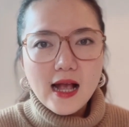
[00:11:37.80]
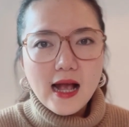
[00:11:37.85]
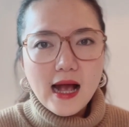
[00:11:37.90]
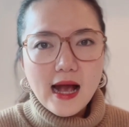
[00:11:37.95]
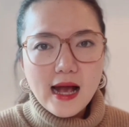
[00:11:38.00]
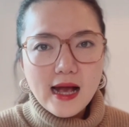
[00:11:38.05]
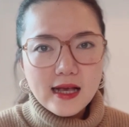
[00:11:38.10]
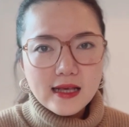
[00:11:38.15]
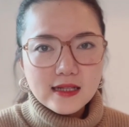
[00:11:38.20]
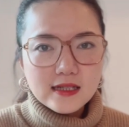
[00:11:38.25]

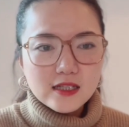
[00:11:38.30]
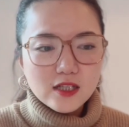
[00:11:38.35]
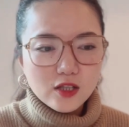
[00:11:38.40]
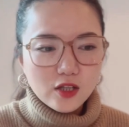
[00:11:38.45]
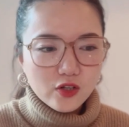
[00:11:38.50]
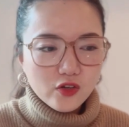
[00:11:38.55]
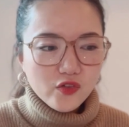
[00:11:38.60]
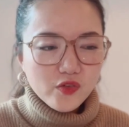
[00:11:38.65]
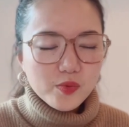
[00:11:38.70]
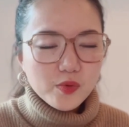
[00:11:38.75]
And a
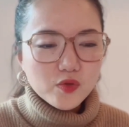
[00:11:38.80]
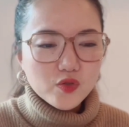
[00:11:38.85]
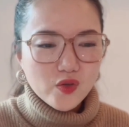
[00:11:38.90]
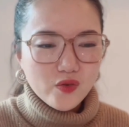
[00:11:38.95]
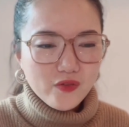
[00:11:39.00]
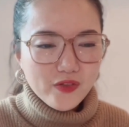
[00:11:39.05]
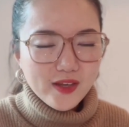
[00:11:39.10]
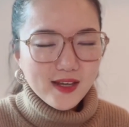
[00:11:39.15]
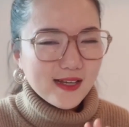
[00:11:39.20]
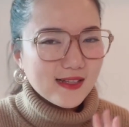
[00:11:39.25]
lot of people don't
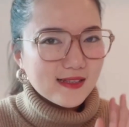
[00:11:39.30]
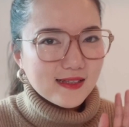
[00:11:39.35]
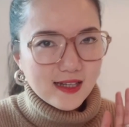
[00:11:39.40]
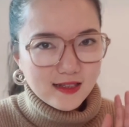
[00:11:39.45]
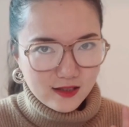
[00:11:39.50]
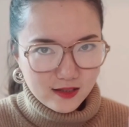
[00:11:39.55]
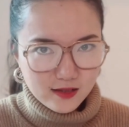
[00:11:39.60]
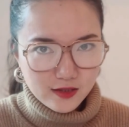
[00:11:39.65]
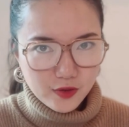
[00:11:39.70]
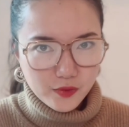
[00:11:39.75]
think it's
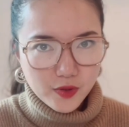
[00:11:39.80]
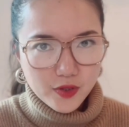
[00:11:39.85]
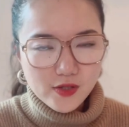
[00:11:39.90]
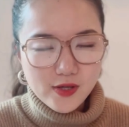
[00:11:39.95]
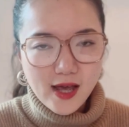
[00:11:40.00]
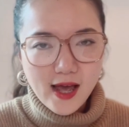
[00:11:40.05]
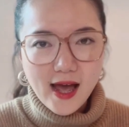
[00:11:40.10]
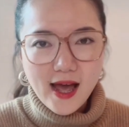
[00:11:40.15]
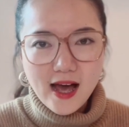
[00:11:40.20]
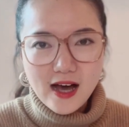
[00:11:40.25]
necessary to
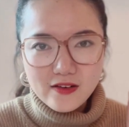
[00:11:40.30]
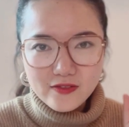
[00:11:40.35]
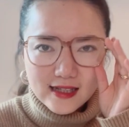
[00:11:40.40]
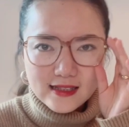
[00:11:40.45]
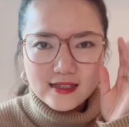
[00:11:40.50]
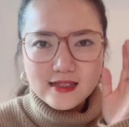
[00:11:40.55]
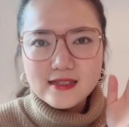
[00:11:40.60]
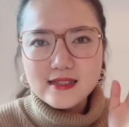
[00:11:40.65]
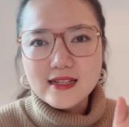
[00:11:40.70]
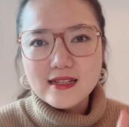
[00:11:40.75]
have
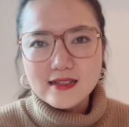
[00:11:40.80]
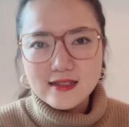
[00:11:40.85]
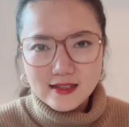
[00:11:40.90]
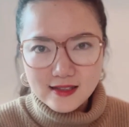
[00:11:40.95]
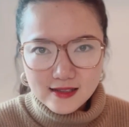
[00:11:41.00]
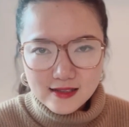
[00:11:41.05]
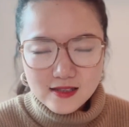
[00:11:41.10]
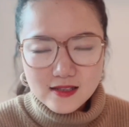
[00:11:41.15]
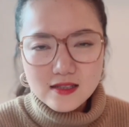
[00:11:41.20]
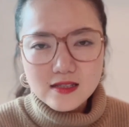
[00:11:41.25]
glasses like
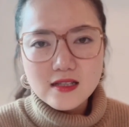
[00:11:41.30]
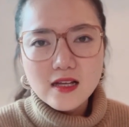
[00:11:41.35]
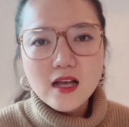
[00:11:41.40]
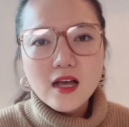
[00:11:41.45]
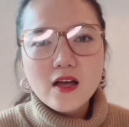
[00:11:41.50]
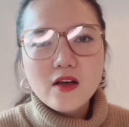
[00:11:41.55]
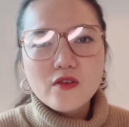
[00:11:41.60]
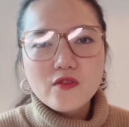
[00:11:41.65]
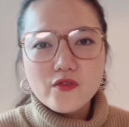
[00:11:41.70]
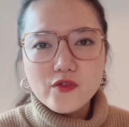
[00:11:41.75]
this
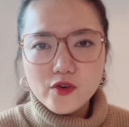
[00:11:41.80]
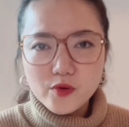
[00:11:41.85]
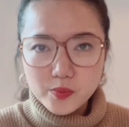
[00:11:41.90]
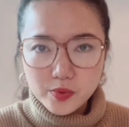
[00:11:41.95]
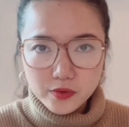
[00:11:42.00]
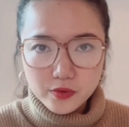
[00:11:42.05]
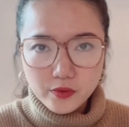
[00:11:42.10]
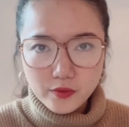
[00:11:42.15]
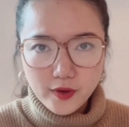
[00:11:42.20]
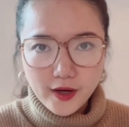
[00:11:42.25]
for
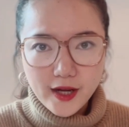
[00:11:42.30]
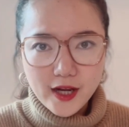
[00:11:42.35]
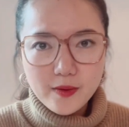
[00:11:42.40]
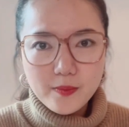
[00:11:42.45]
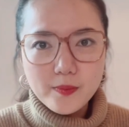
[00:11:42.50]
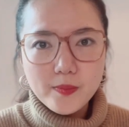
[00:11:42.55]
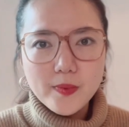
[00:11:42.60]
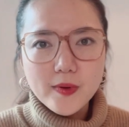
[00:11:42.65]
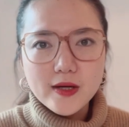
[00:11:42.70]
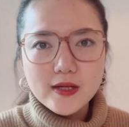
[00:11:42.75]
Blu-ray,
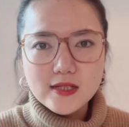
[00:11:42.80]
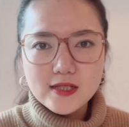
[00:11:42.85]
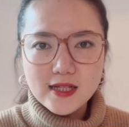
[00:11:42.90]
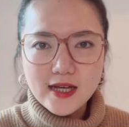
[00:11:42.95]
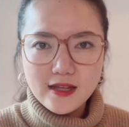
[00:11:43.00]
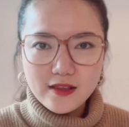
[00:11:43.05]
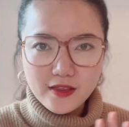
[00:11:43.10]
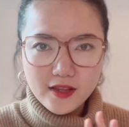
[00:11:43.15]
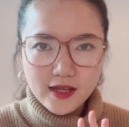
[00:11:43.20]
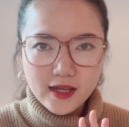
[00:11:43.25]
but I
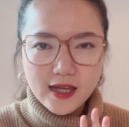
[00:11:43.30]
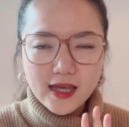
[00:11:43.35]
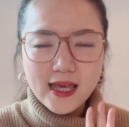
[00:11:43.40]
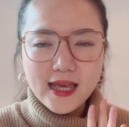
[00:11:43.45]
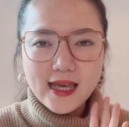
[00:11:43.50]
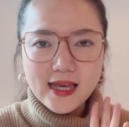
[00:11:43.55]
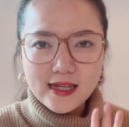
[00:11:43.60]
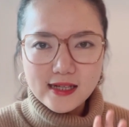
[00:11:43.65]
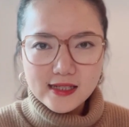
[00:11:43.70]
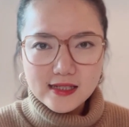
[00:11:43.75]
think
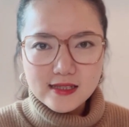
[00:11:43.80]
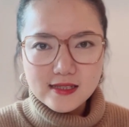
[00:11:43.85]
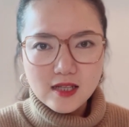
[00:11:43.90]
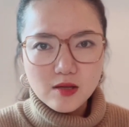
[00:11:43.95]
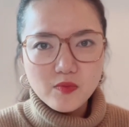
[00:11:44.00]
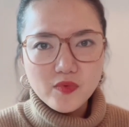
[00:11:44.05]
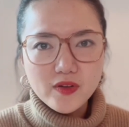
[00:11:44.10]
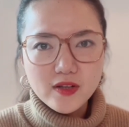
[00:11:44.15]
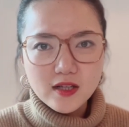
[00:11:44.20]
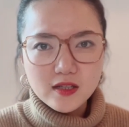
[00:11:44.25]
it is
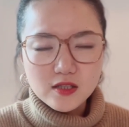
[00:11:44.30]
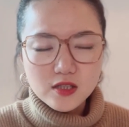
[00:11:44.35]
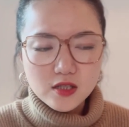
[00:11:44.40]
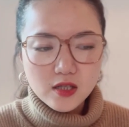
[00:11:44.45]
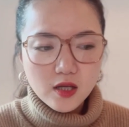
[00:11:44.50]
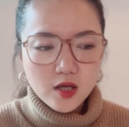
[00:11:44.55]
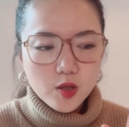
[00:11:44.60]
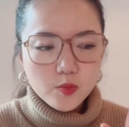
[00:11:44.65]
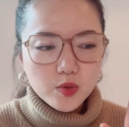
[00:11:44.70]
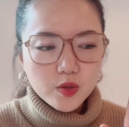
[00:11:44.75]
something that
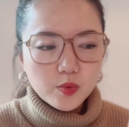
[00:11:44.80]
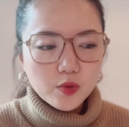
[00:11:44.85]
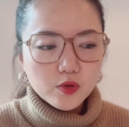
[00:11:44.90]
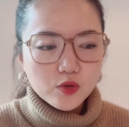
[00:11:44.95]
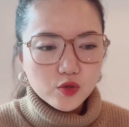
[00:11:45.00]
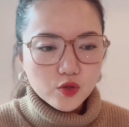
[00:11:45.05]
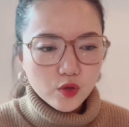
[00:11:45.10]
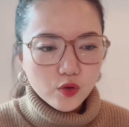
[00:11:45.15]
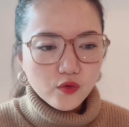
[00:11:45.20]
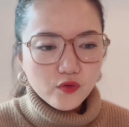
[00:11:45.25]
people
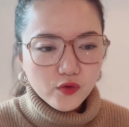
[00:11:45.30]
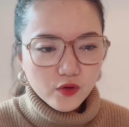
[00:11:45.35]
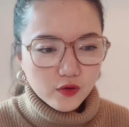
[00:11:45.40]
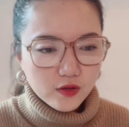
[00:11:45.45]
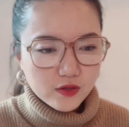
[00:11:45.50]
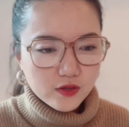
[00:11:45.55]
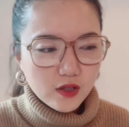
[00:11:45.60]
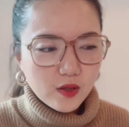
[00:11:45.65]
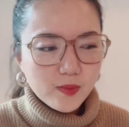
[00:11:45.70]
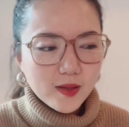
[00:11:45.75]
don't
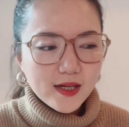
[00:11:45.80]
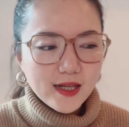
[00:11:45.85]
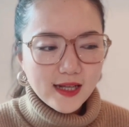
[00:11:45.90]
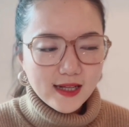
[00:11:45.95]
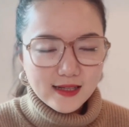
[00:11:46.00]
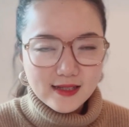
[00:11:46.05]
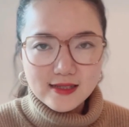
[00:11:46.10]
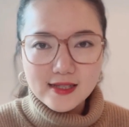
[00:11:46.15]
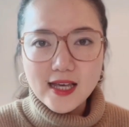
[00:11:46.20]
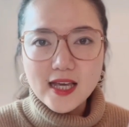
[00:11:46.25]
focus on, but it
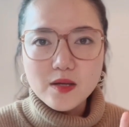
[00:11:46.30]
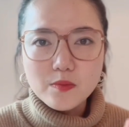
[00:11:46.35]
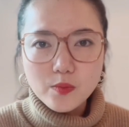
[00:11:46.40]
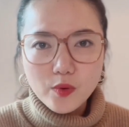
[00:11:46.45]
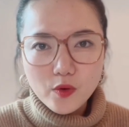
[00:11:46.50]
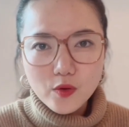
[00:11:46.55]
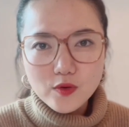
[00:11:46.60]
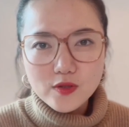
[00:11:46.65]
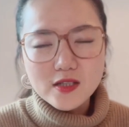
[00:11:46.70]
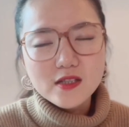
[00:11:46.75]
is an
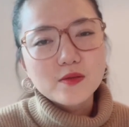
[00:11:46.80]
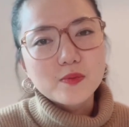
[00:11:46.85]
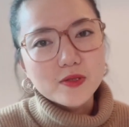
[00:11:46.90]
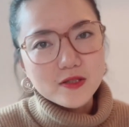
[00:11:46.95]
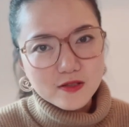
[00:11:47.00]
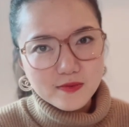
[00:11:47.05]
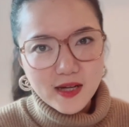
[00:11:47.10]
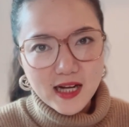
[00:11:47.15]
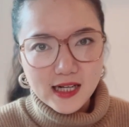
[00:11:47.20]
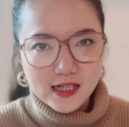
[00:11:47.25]
important
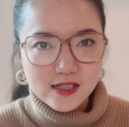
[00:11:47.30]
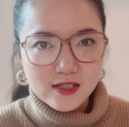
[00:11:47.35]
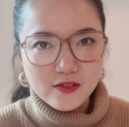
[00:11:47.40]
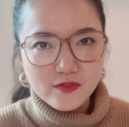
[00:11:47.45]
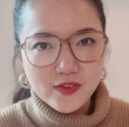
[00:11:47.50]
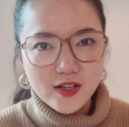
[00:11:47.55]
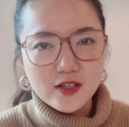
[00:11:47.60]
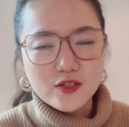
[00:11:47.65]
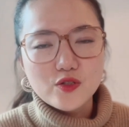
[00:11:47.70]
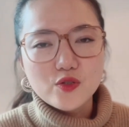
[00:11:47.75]
perspective
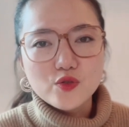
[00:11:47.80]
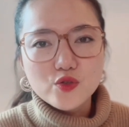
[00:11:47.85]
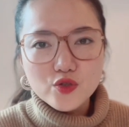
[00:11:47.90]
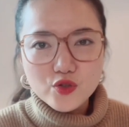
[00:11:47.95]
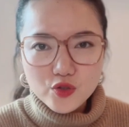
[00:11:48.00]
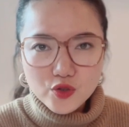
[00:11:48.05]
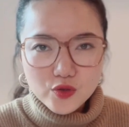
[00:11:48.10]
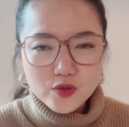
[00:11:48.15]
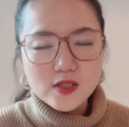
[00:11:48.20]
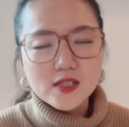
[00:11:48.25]
that you
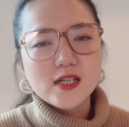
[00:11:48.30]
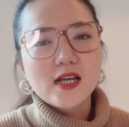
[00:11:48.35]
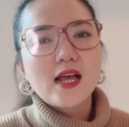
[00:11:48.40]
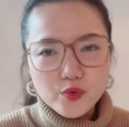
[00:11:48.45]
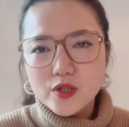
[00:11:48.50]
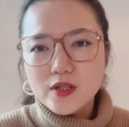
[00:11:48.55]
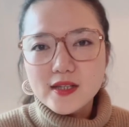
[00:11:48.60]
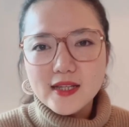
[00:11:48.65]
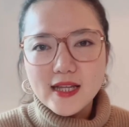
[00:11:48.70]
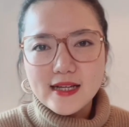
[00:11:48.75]
should
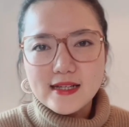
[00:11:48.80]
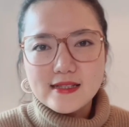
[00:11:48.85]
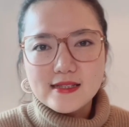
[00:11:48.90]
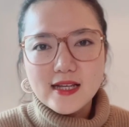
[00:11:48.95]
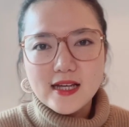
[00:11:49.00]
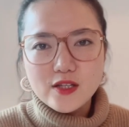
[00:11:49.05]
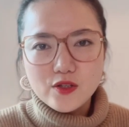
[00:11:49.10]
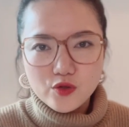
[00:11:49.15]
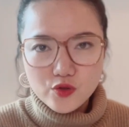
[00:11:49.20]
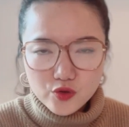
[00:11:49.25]
realize
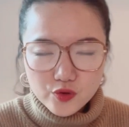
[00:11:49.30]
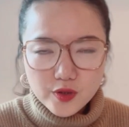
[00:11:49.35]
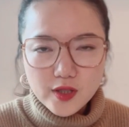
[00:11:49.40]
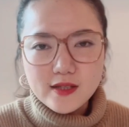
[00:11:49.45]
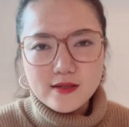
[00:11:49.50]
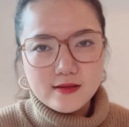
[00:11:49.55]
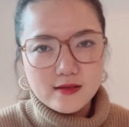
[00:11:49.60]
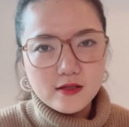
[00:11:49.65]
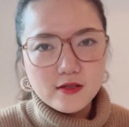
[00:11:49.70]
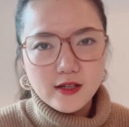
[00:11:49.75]
and you should
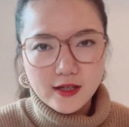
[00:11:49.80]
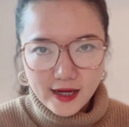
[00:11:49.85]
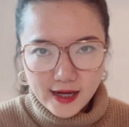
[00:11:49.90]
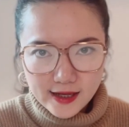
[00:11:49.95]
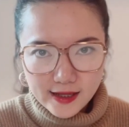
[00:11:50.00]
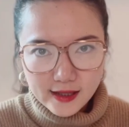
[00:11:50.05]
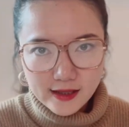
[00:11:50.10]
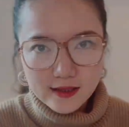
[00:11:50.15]
consider getting